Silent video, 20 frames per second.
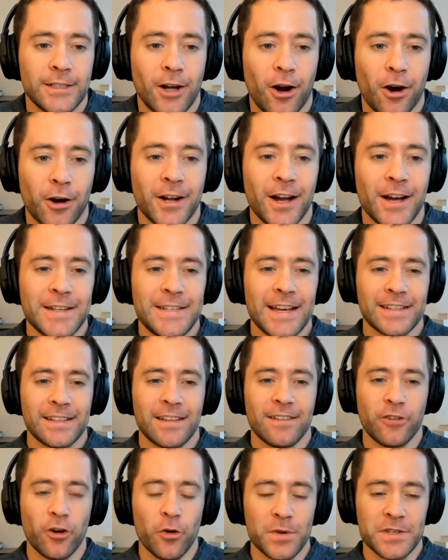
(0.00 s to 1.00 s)
Our contact
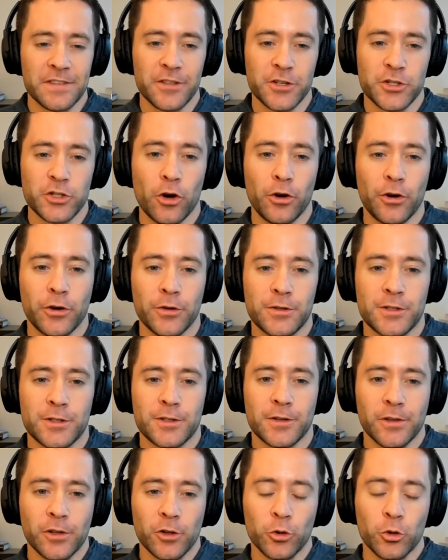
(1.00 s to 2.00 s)
info is in the show notes,
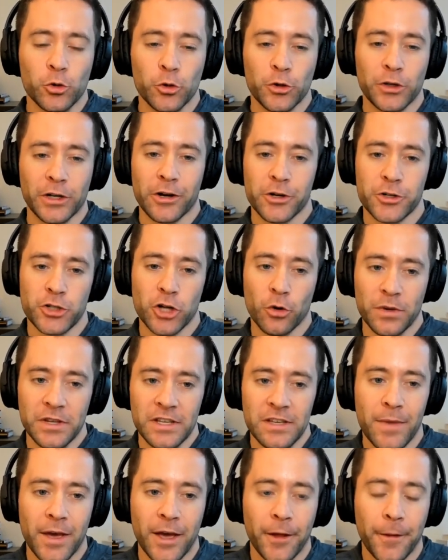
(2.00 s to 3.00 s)
including our show
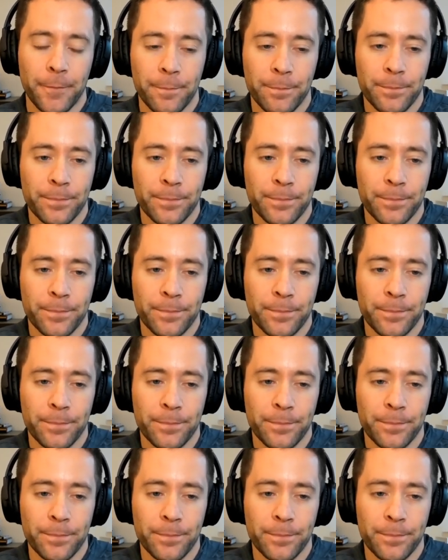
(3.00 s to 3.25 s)
email.